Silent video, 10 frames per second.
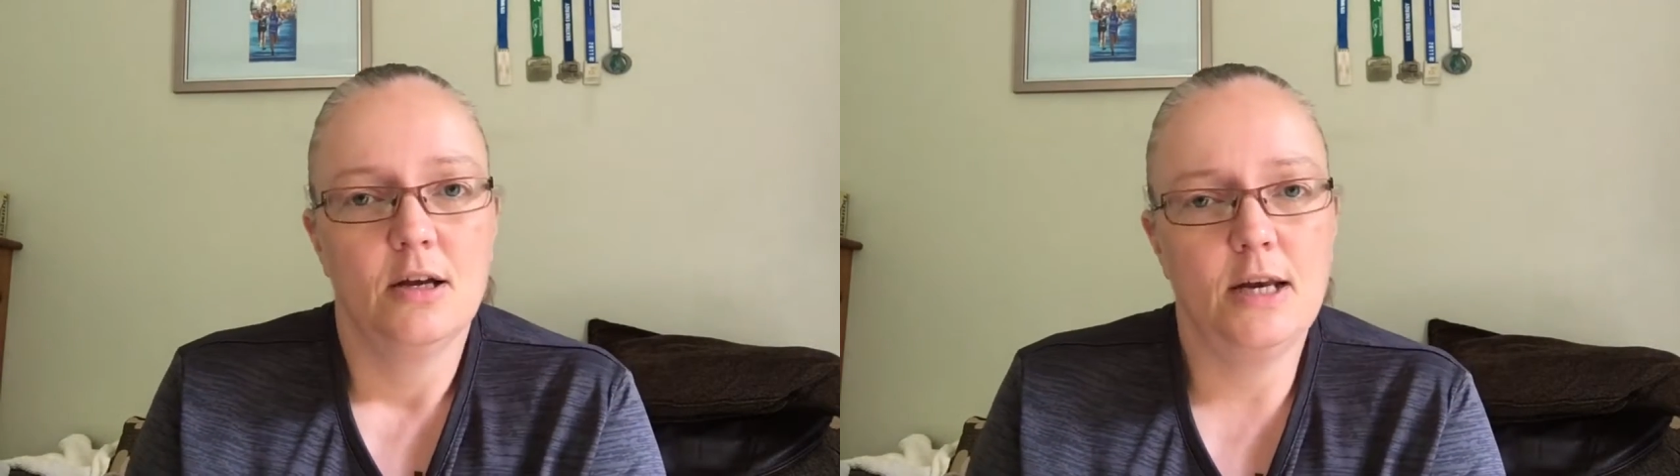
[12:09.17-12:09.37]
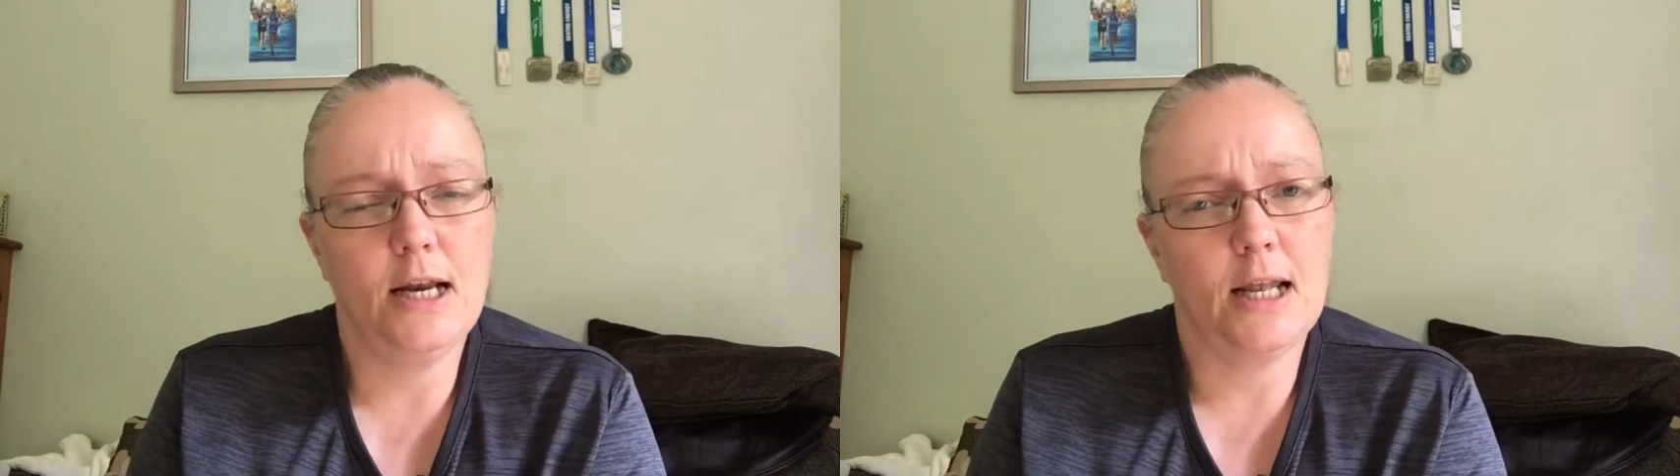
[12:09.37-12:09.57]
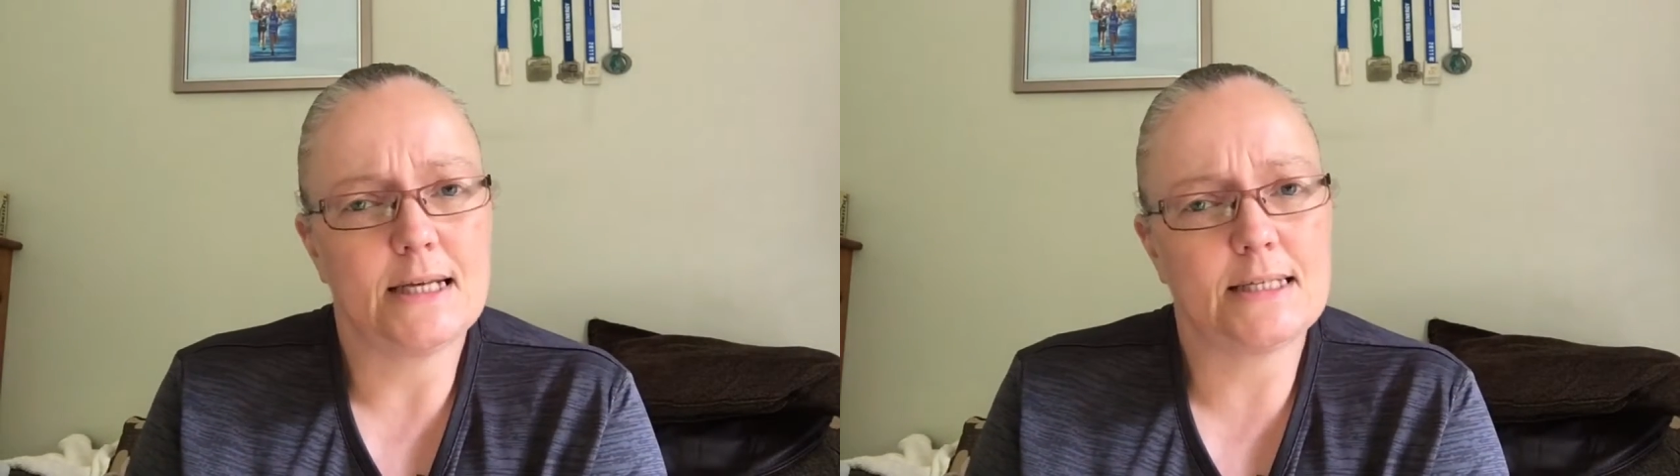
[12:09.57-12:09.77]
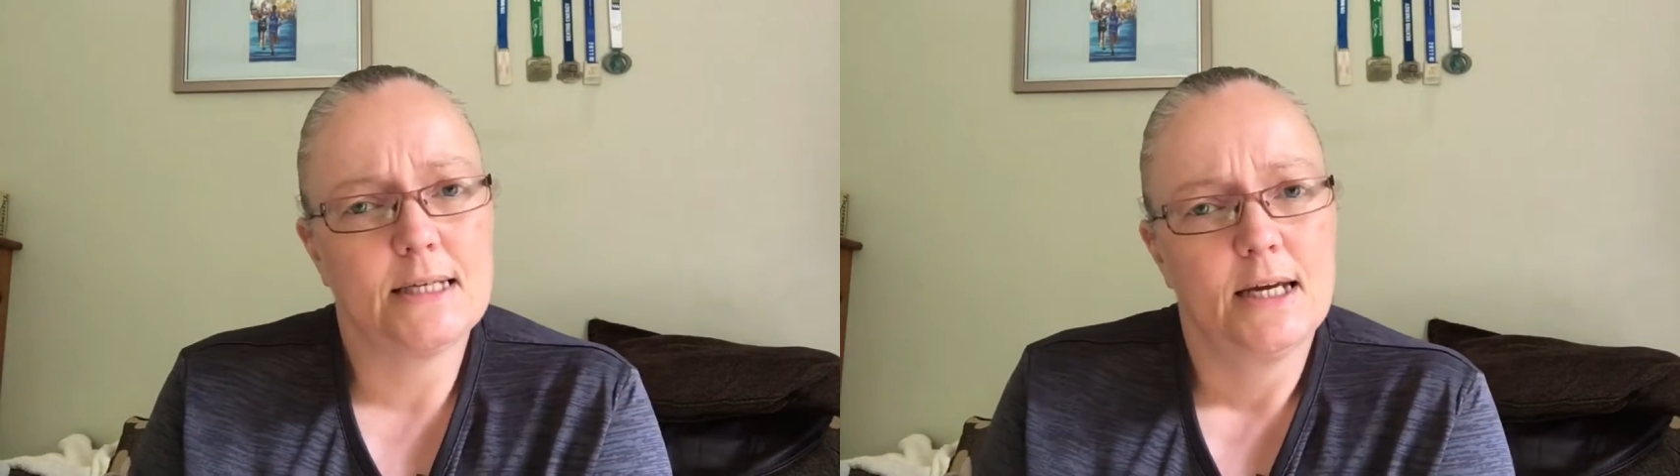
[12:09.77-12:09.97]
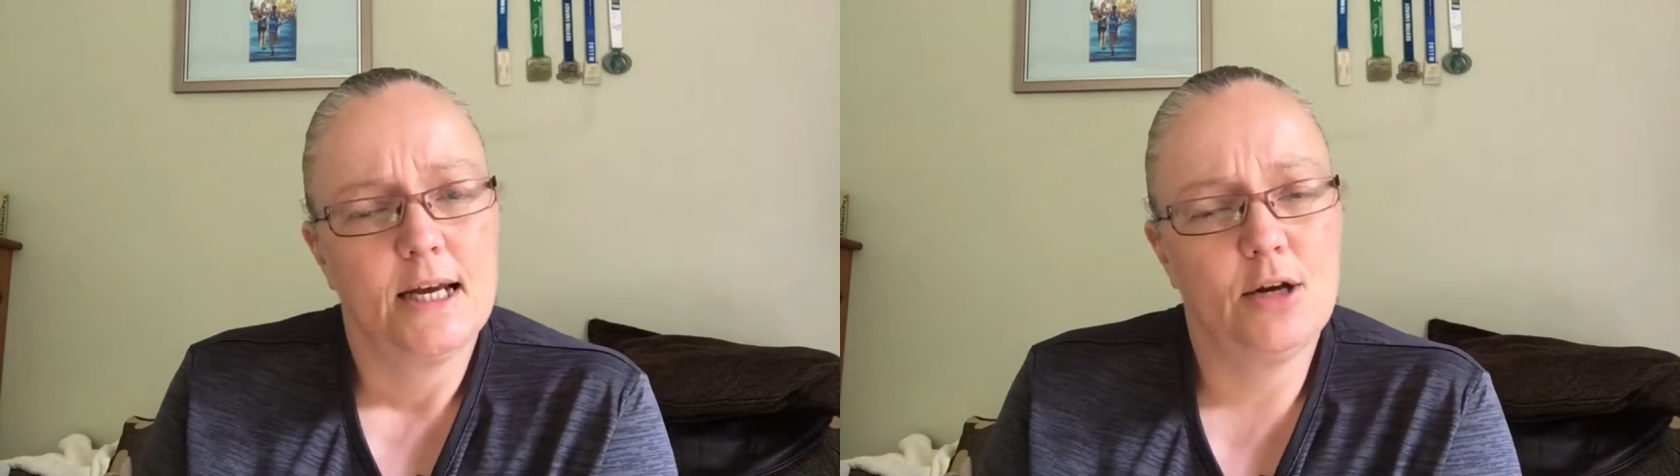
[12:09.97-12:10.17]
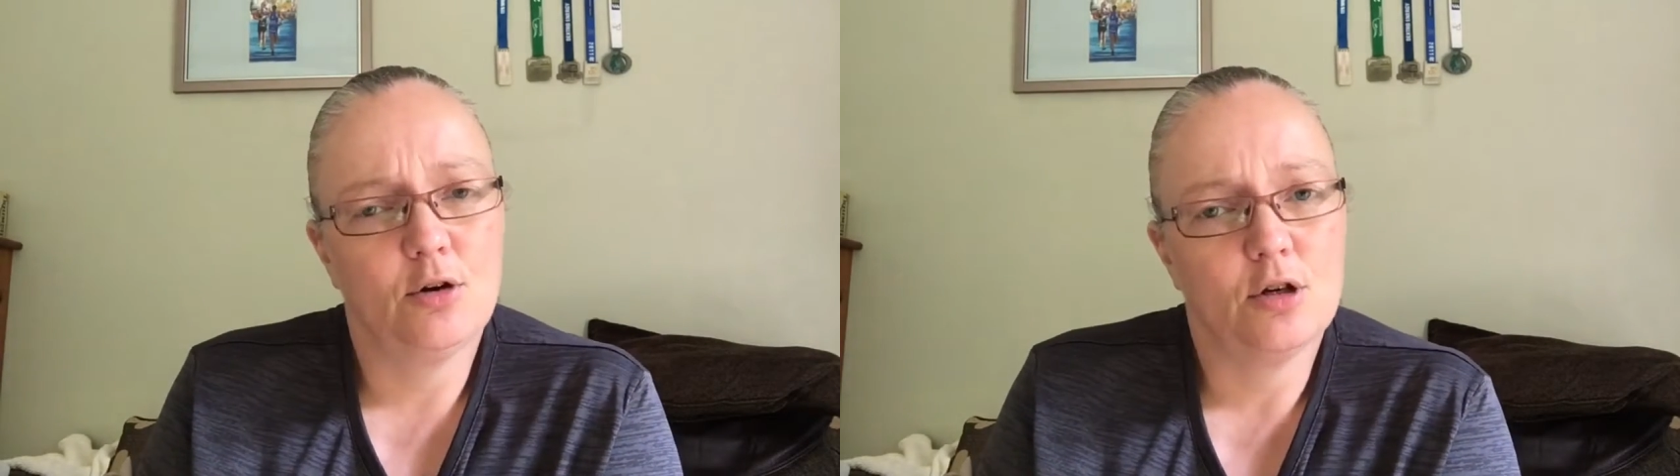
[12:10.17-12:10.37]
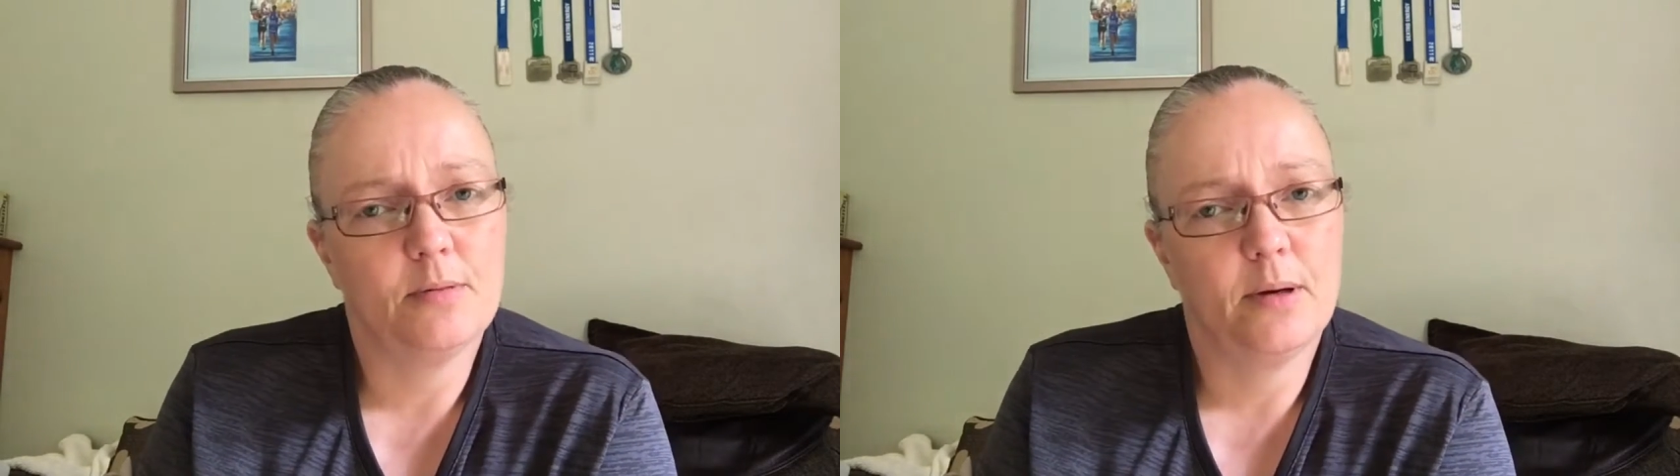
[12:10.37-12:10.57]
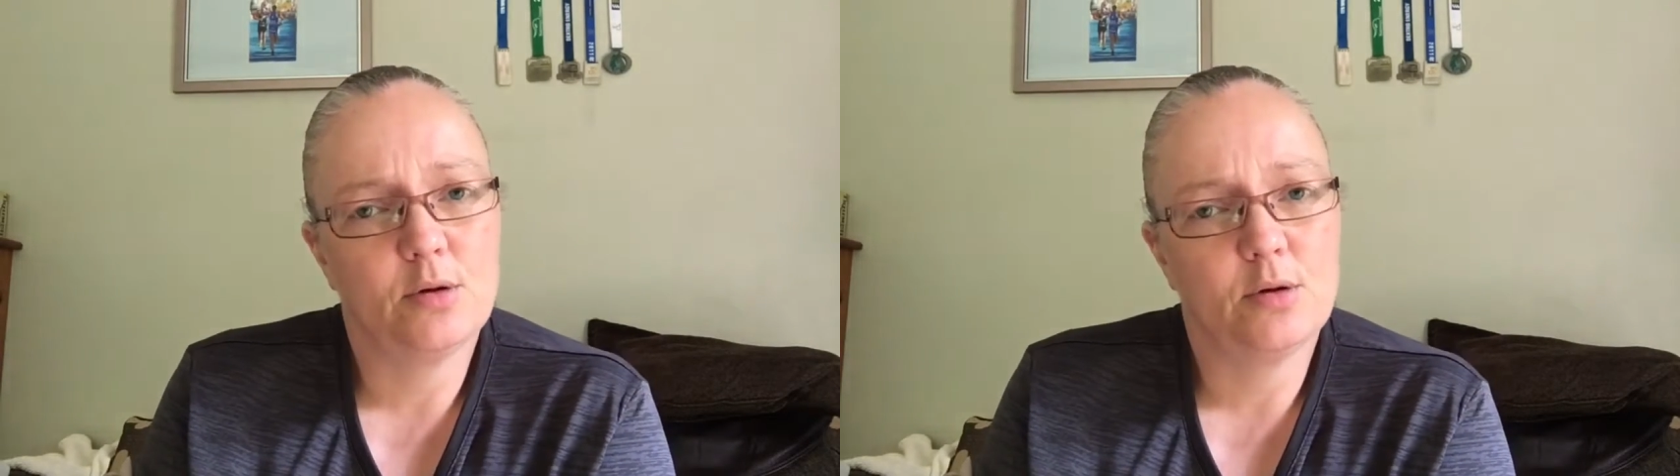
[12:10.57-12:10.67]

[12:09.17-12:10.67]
knee class in order to be